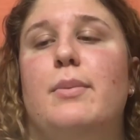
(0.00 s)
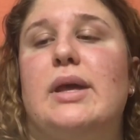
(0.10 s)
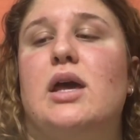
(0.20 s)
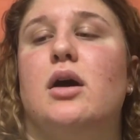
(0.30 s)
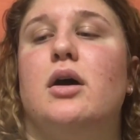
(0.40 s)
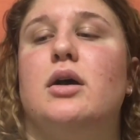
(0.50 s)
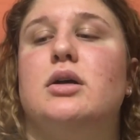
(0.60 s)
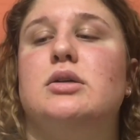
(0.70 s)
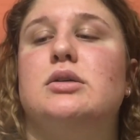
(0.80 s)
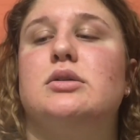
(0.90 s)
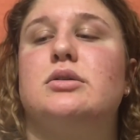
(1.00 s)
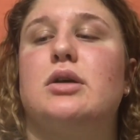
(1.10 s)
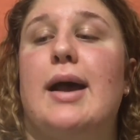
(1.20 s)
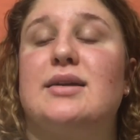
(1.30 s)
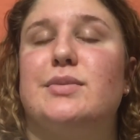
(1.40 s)
because,
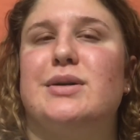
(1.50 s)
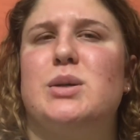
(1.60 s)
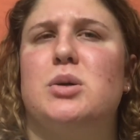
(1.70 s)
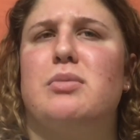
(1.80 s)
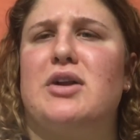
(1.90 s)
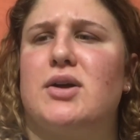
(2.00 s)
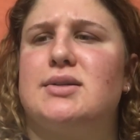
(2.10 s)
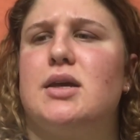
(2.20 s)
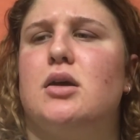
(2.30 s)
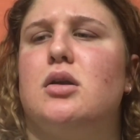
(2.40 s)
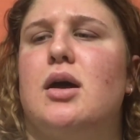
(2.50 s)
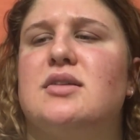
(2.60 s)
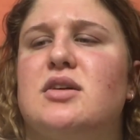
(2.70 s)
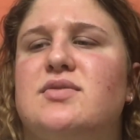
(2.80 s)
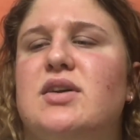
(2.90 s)
as we all know, my dry skin,
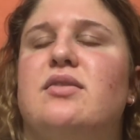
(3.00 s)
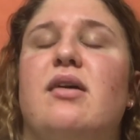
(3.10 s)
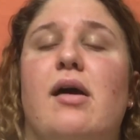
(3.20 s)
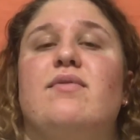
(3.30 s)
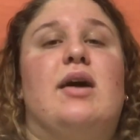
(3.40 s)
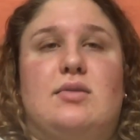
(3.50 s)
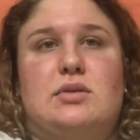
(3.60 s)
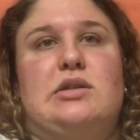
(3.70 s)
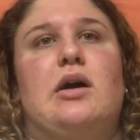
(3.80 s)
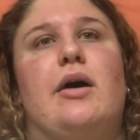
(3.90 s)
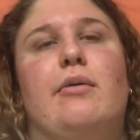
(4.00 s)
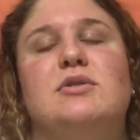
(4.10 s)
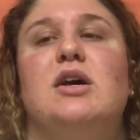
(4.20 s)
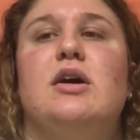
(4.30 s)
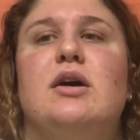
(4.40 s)
as I've said 5,000 times,